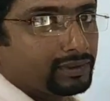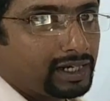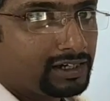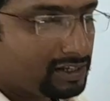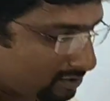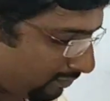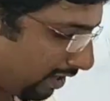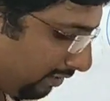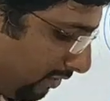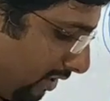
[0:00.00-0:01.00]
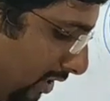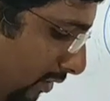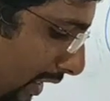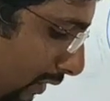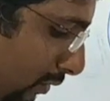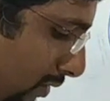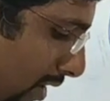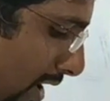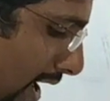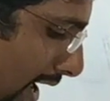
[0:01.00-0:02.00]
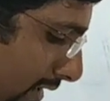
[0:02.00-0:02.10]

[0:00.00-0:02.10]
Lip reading: That is what we are going to